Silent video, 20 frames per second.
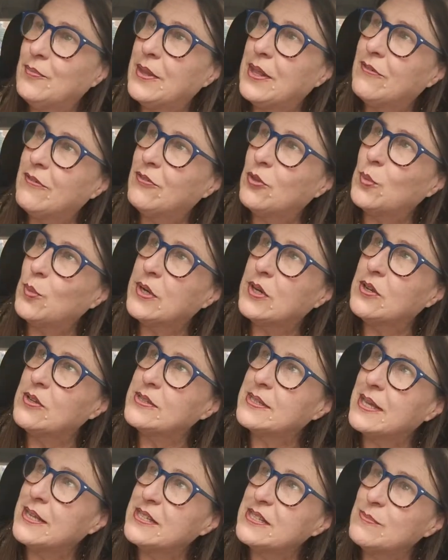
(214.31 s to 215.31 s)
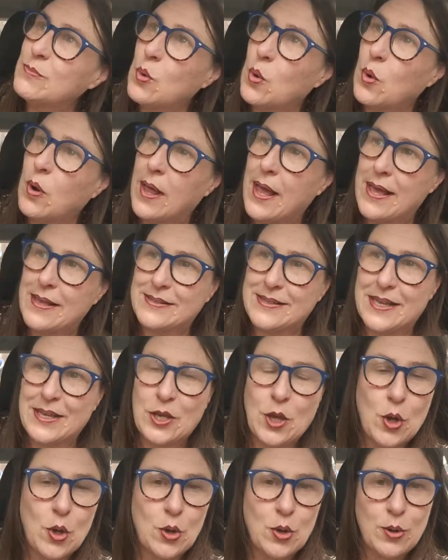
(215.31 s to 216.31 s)
if the windows get smaller as they
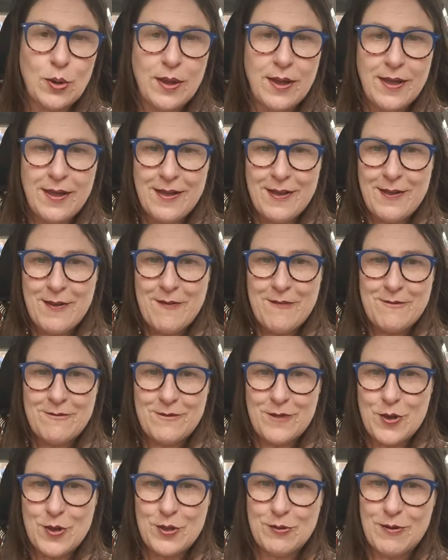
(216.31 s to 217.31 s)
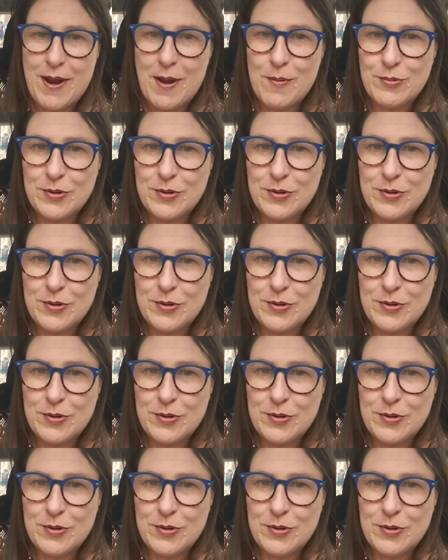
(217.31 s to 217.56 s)
go further up.